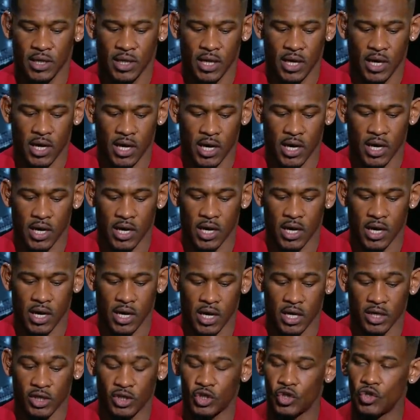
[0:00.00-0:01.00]
uh, uh,
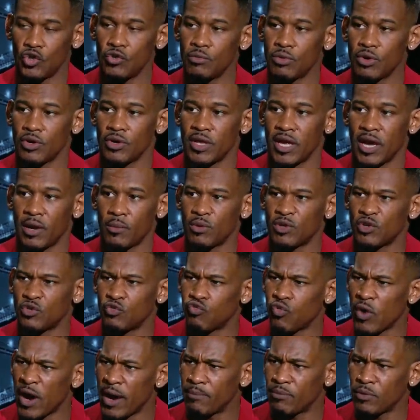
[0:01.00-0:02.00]
uh, tumor that was
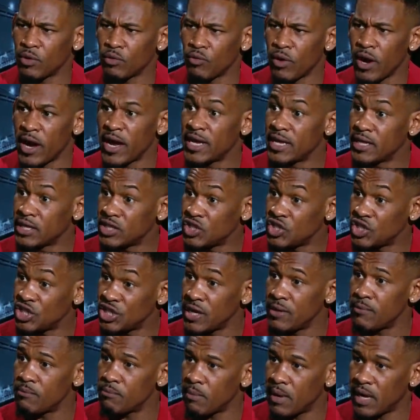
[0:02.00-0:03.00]
wrapped around and it
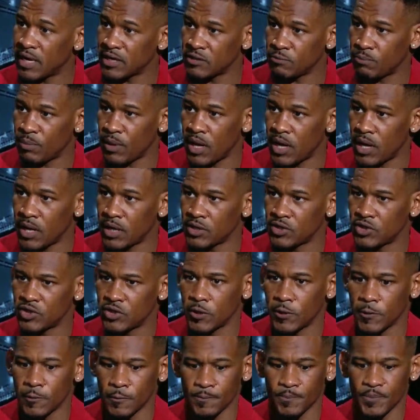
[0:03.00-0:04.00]
chipped my spine.
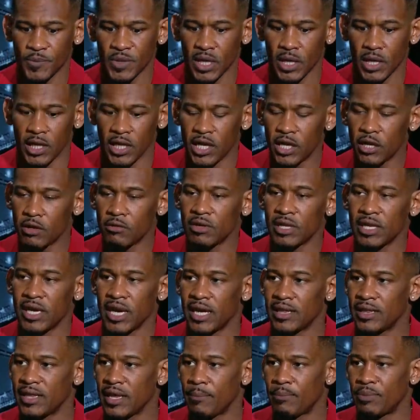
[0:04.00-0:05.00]
So literally
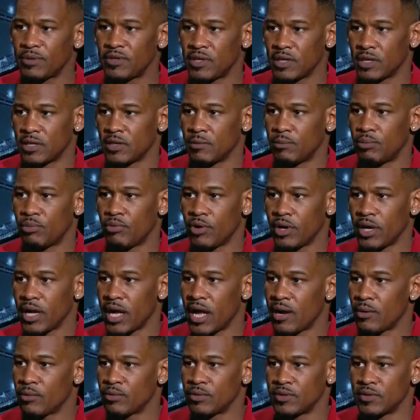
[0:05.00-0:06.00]
at that particular point,
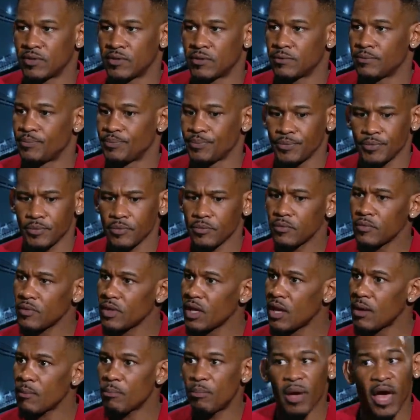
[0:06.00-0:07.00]
I was
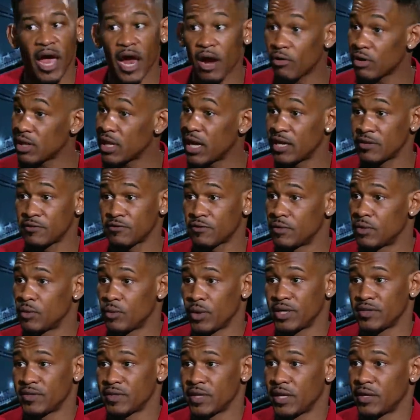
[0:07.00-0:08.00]
paralyzed. Paralyzed from the
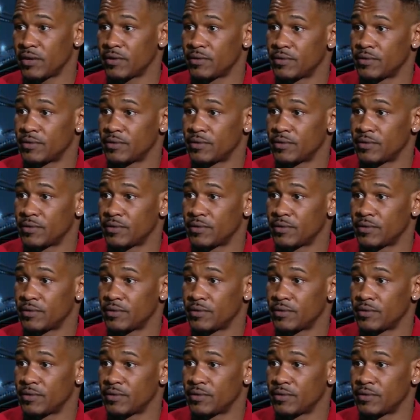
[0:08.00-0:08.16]
waist down.